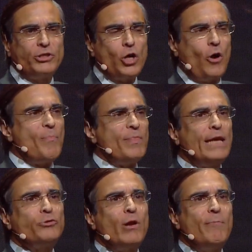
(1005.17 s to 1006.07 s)
So
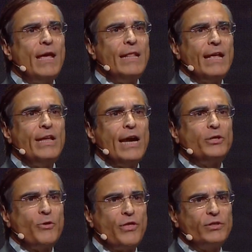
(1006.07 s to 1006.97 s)
this will be in the year
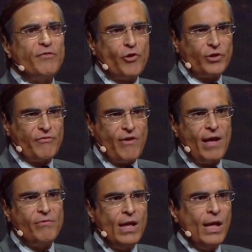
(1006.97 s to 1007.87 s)
2045.